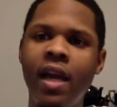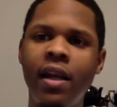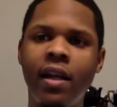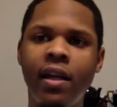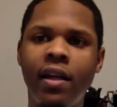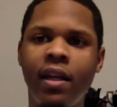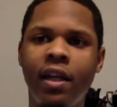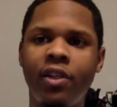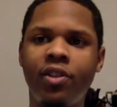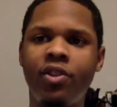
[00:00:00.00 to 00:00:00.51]

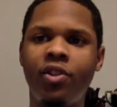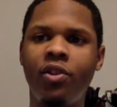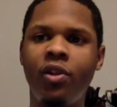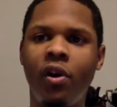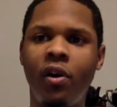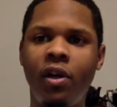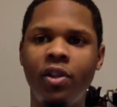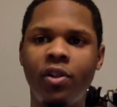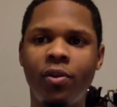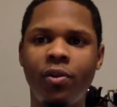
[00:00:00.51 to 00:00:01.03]
and next you know,
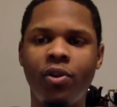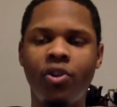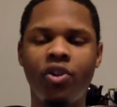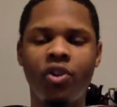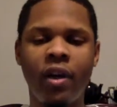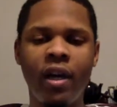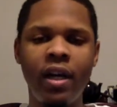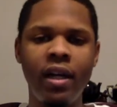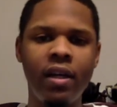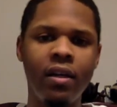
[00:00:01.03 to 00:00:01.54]
he's on a
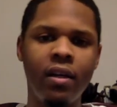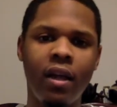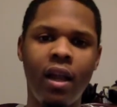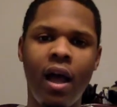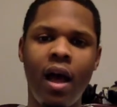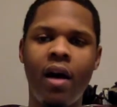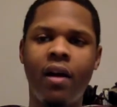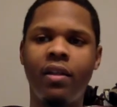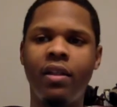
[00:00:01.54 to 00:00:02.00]
trade line,